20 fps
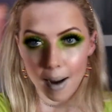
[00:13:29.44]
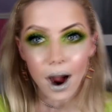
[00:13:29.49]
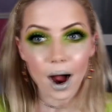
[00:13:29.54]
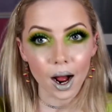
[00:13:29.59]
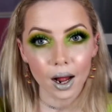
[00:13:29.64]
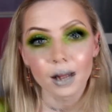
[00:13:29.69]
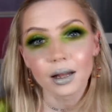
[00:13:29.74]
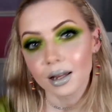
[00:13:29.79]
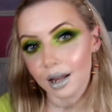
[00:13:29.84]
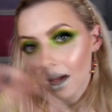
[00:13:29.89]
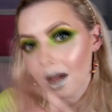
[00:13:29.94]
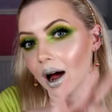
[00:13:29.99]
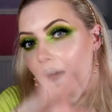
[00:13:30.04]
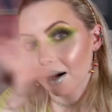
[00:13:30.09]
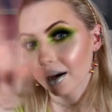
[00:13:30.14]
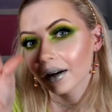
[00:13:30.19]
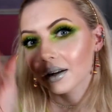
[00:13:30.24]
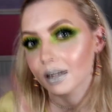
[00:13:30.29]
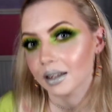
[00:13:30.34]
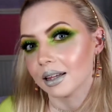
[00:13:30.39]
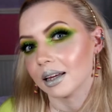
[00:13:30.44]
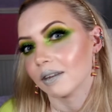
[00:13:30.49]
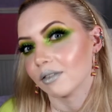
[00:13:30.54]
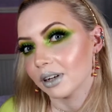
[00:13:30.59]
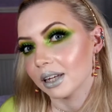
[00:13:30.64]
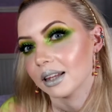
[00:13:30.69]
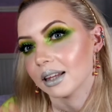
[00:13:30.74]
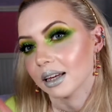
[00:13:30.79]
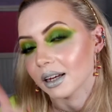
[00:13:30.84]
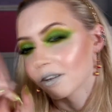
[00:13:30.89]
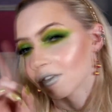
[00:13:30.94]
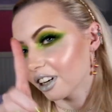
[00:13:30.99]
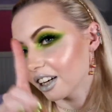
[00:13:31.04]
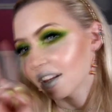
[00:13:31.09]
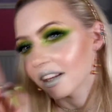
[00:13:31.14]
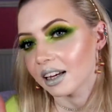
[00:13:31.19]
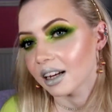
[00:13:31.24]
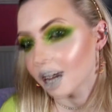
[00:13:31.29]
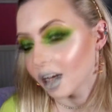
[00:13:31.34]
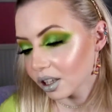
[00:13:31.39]
I'll, I'm going to rethink,
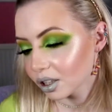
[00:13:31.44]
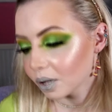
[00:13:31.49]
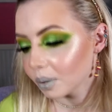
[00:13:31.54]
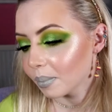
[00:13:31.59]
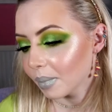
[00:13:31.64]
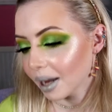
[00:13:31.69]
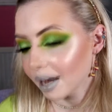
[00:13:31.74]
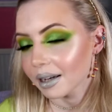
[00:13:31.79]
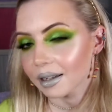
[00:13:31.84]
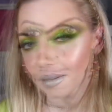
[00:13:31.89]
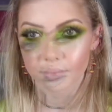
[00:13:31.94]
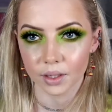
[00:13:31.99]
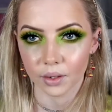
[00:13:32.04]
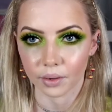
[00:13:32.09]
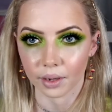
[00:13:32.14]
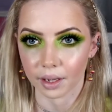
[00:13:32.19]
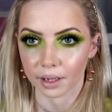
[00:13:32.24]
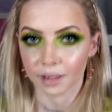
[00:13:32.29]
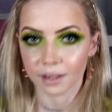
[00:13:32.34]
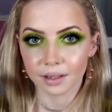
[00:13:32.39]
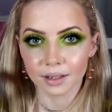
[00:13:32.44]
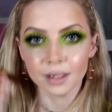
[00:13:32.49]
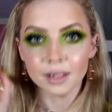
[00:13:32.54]
rethink. I'll come back. Okay.